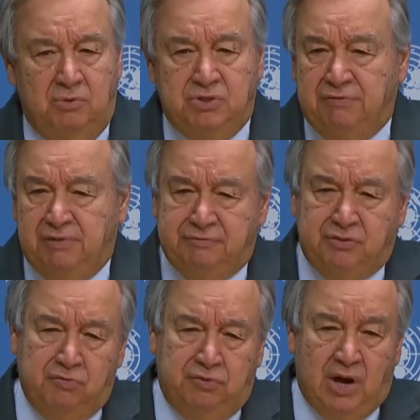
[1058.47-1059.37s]
which have
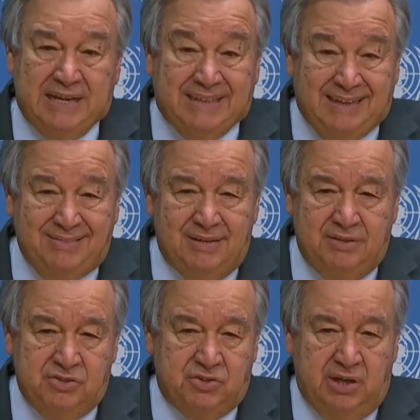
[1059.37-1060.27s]
left over
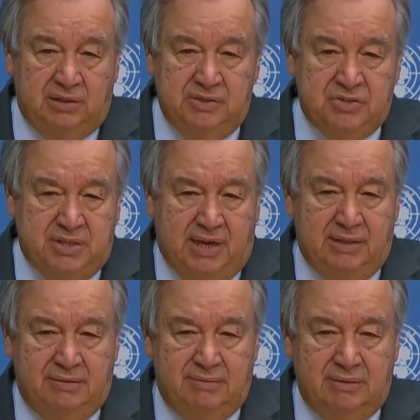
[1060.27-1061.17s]
800 Israelis
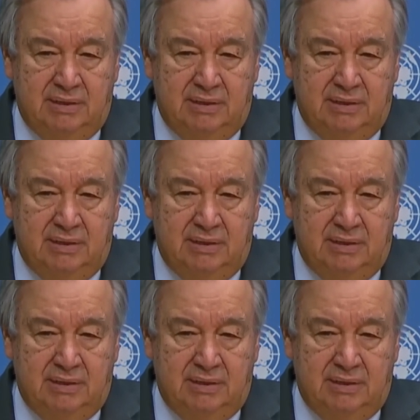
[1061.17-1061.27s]
dead